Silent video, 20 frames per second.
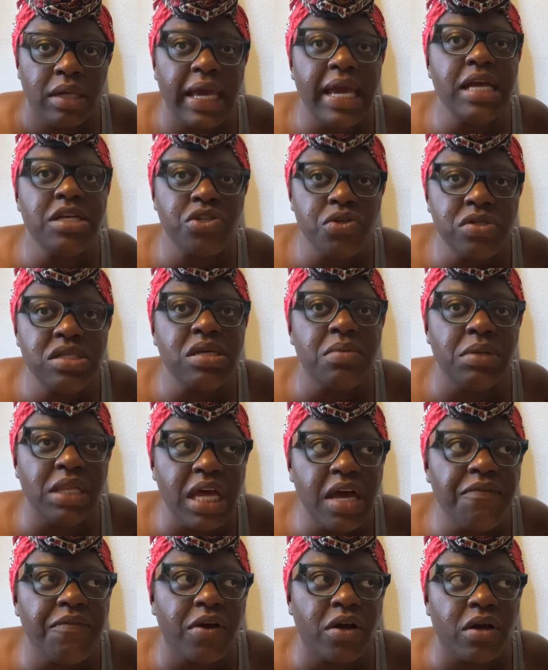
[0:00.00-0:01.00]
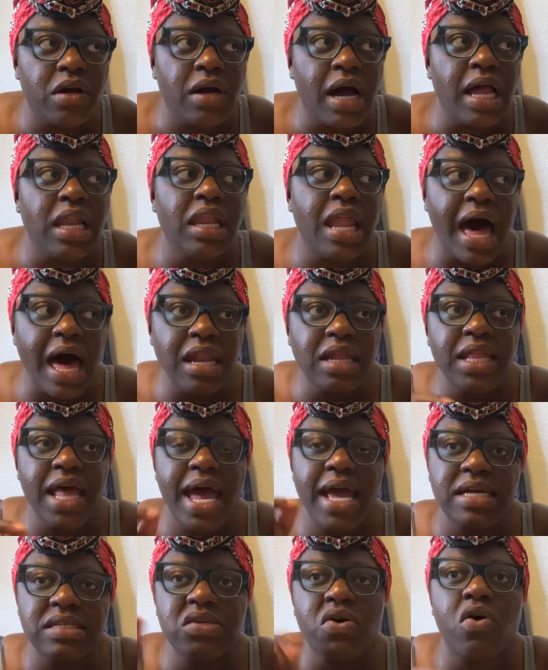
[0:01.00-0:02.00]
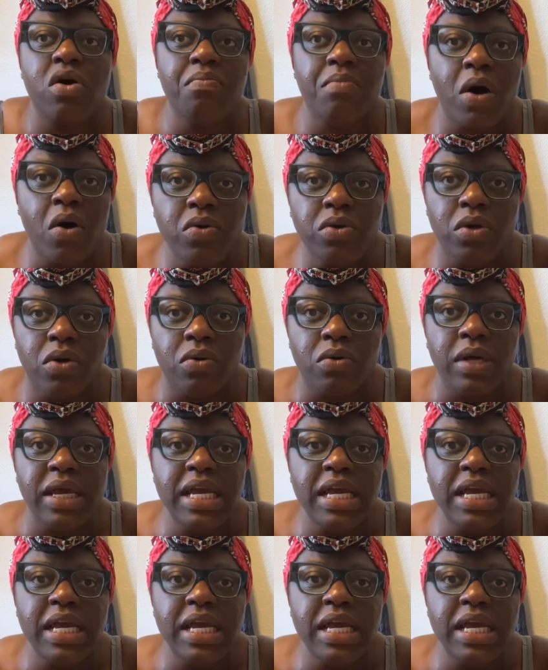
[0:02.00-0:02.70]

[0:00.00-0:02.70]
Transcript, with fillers: Eat you some liver. A lot of that is hormonal.